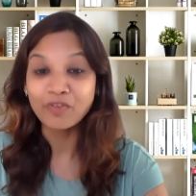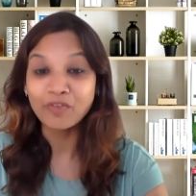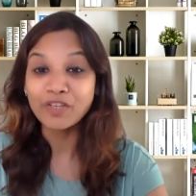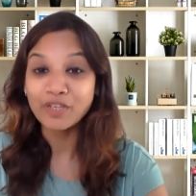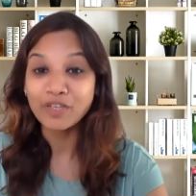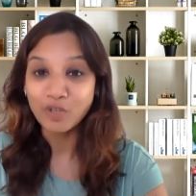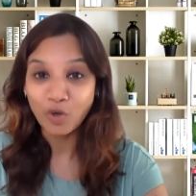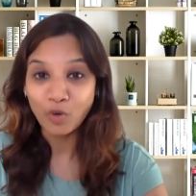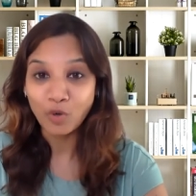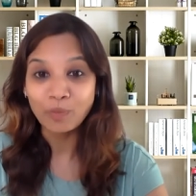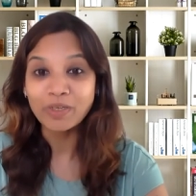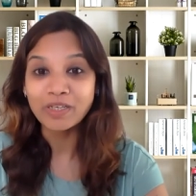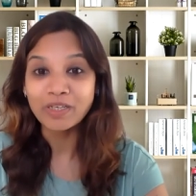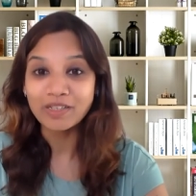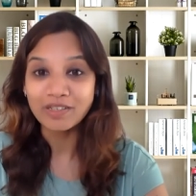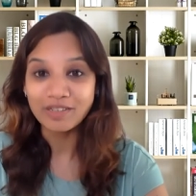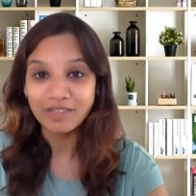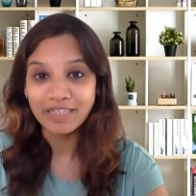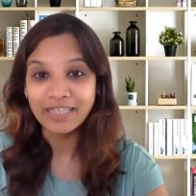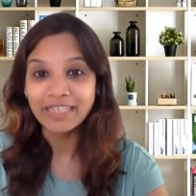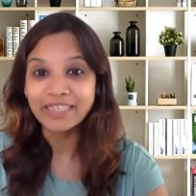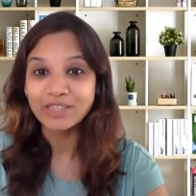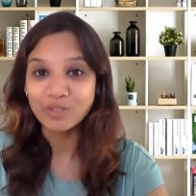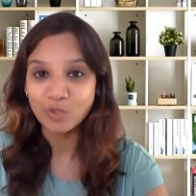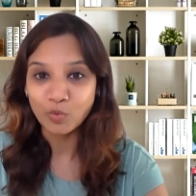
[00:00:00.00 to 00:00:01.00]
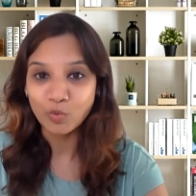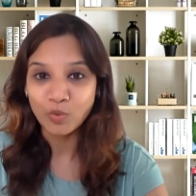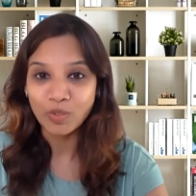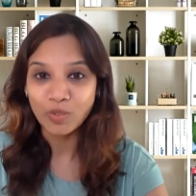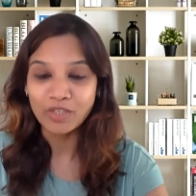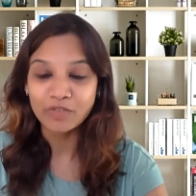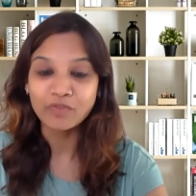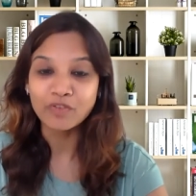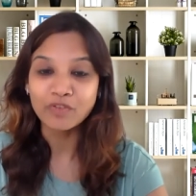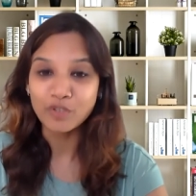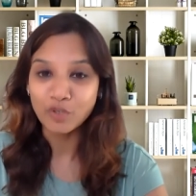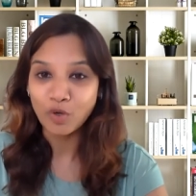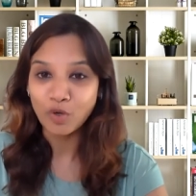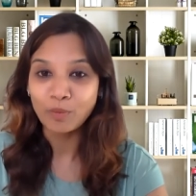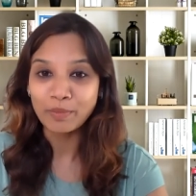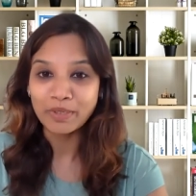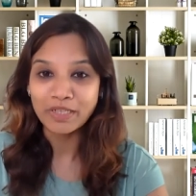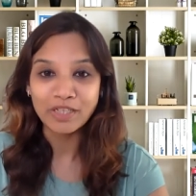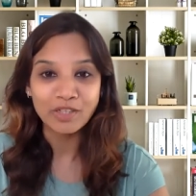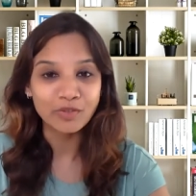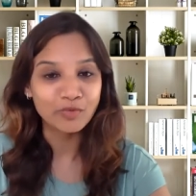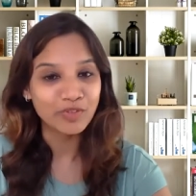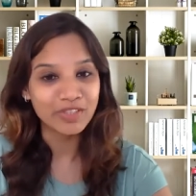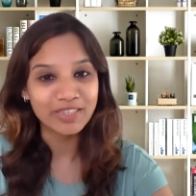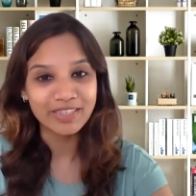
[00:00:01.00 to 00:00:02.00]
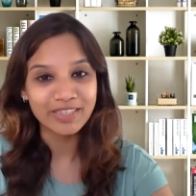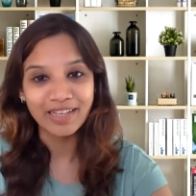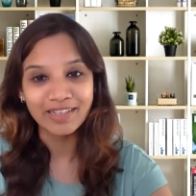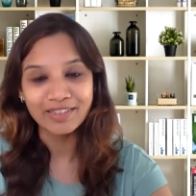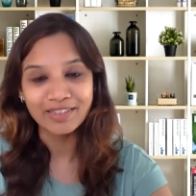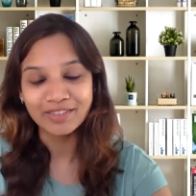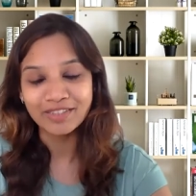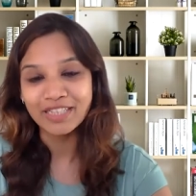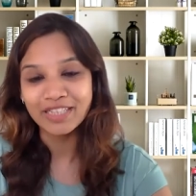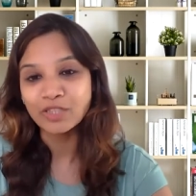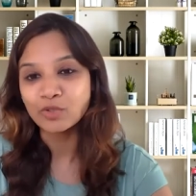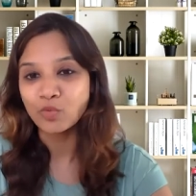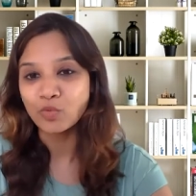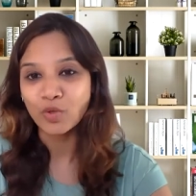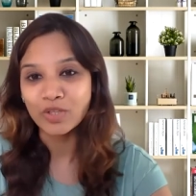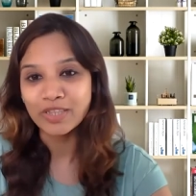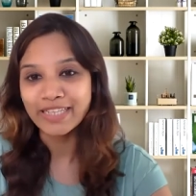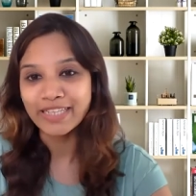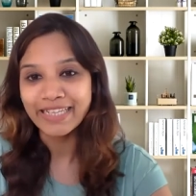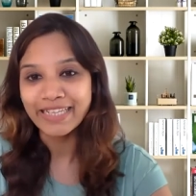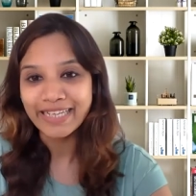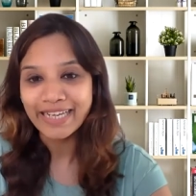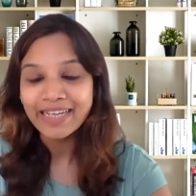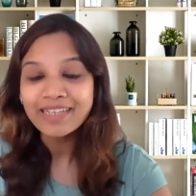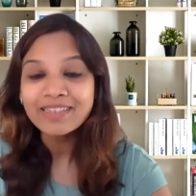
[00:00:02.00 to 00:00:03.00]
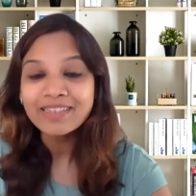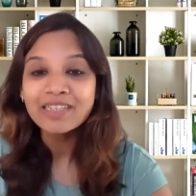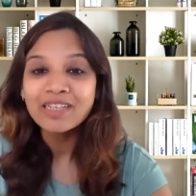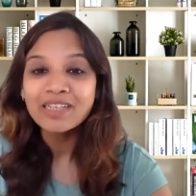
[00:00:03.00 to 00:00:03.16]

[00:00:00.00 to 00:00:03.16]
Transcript: Phenomenal is the word. Phenomenal results is what they get